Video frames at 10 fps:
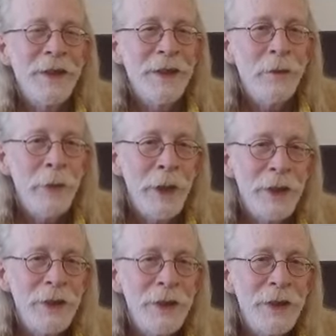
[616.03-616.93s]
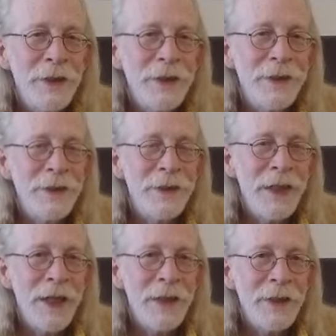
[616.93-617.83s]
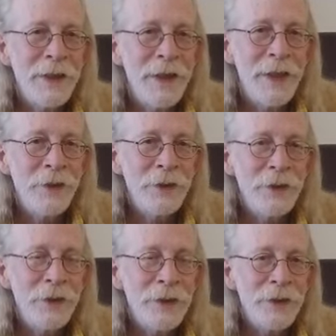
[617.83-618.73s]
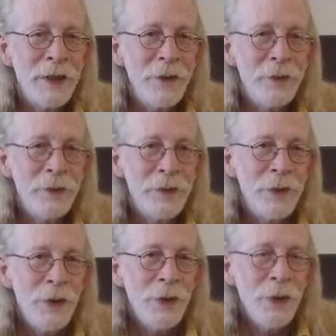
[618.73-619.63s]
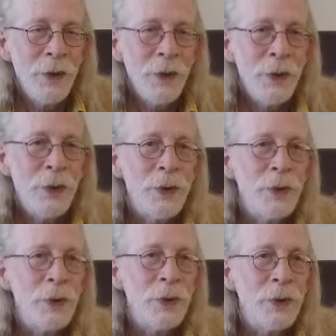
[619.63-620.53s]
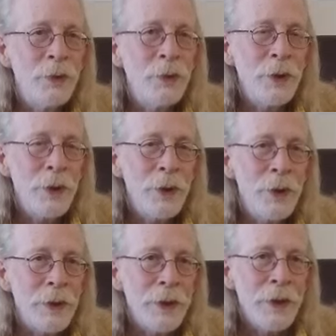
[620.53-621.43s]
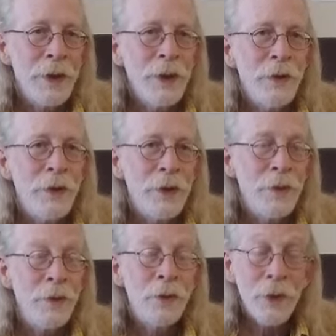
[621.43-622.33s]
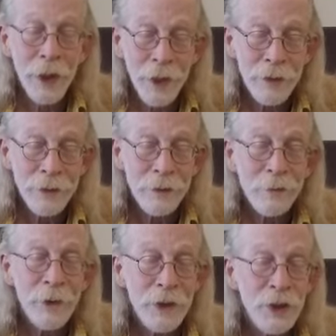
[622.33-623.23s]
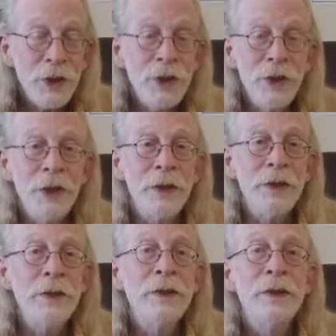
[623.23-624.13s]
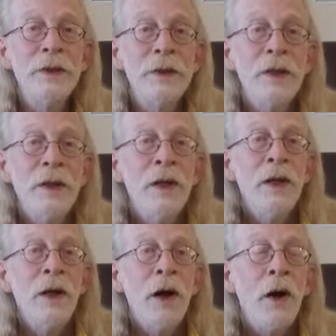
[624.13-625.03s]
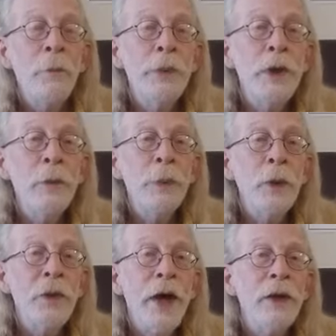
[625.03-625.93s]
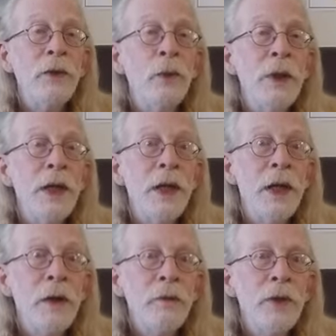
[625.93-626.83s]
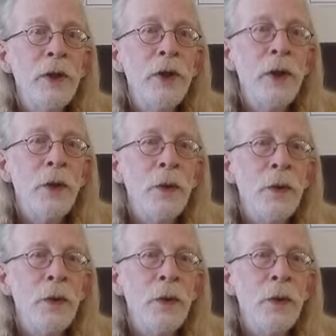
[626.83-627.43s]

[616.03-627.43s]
The magic that does not announce itself to the world. The greatest magicians are people that you would never know